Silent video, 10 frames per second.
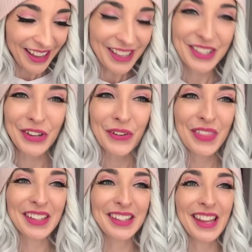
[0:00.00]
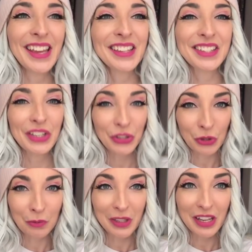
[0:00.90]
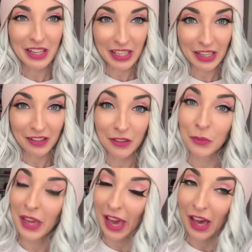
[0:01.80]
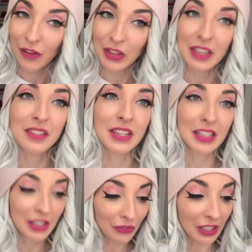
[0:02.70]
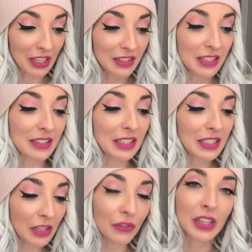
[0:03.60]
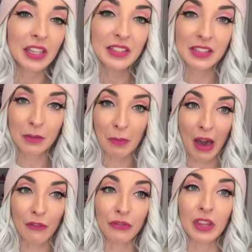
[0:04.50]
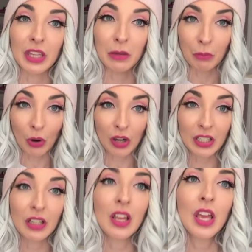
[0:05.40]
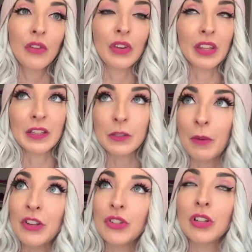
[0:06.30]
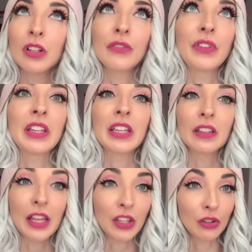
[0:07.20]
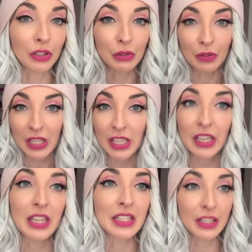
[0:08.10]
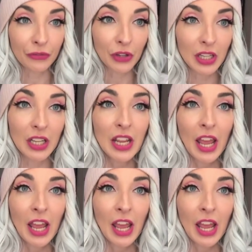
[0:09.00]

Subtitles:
so the next human need that we have is significance, and significance is about feeling important, feeling special, feeling like you're unique and different,